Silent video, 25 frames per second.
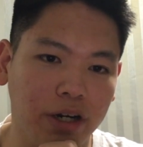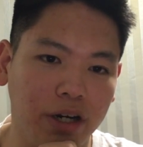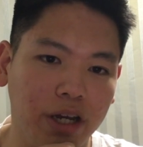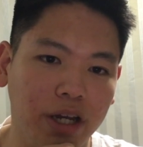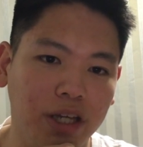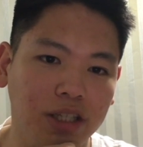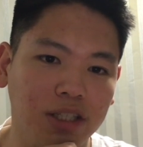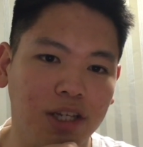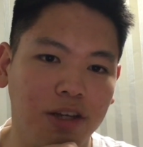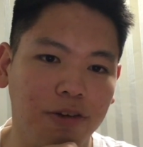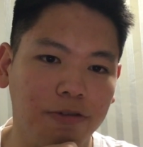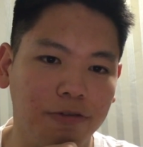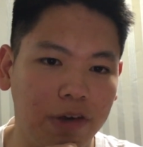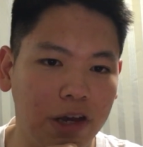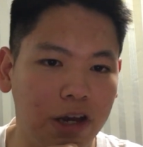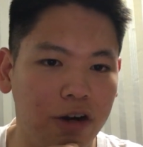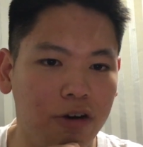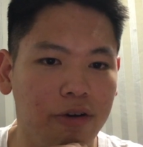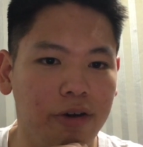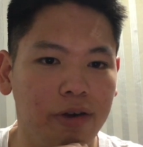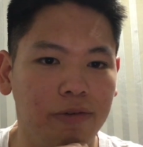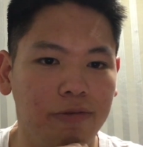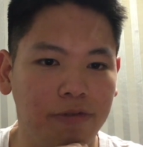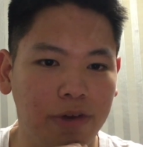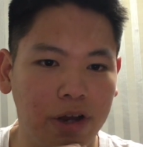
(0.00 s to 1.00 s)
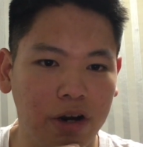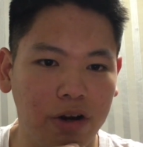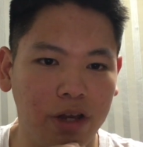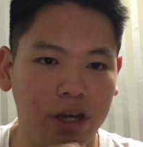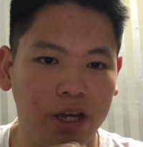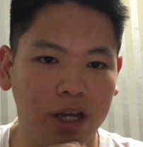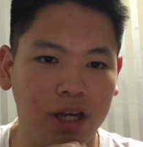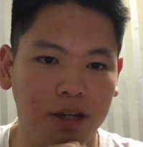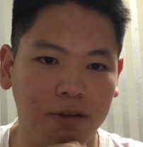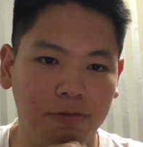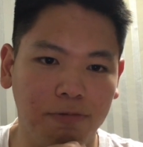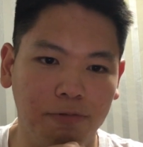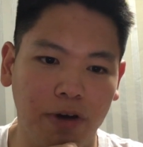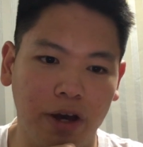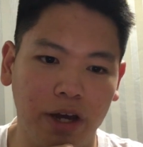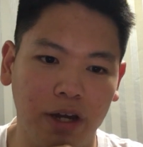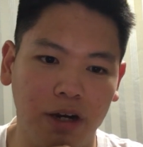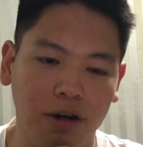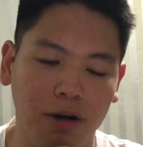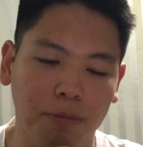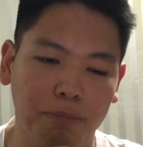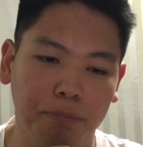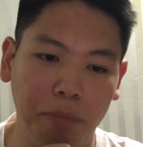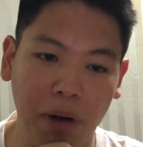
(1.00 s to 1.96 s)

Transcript: He's a very, very good fighter.